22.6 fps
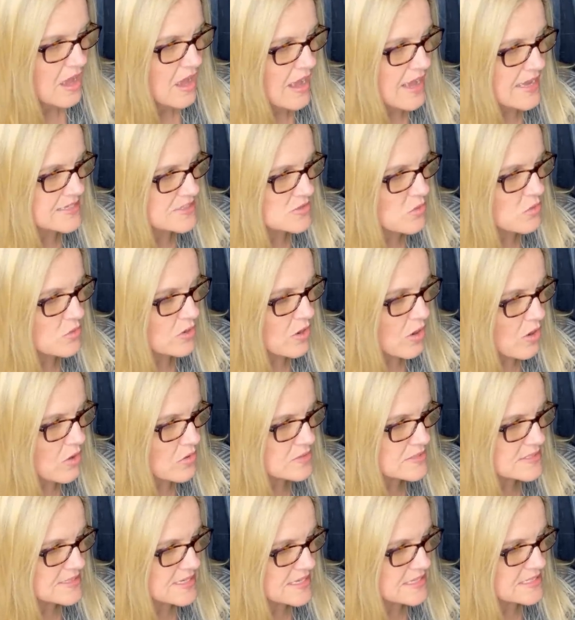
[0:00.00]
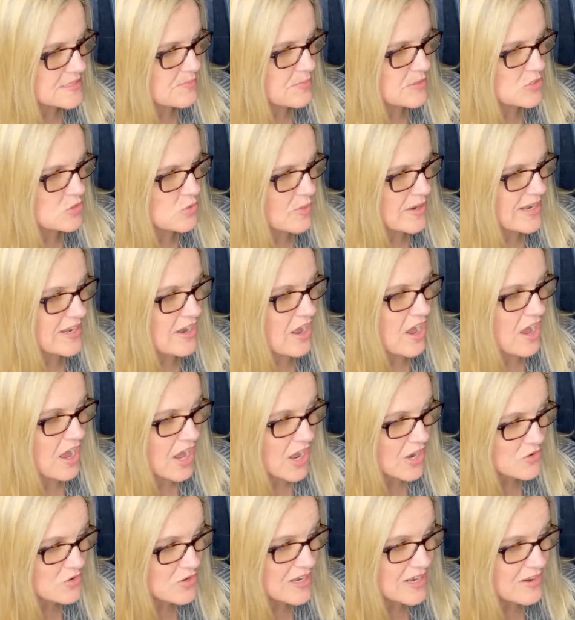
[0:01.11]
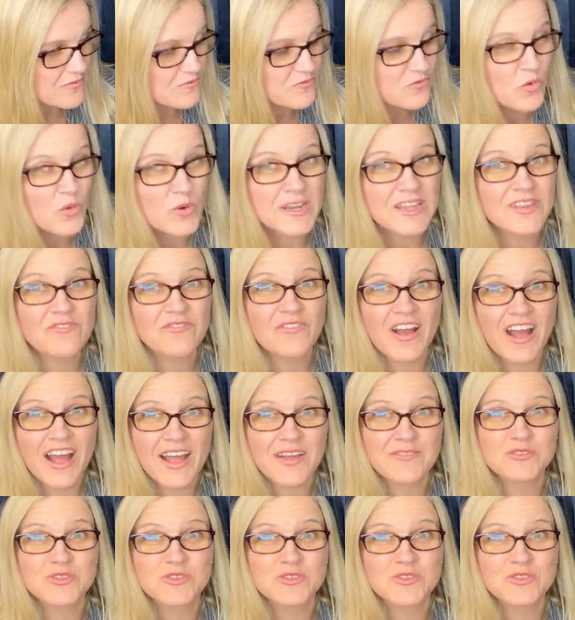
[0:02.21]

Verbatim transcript: I sold all six between $145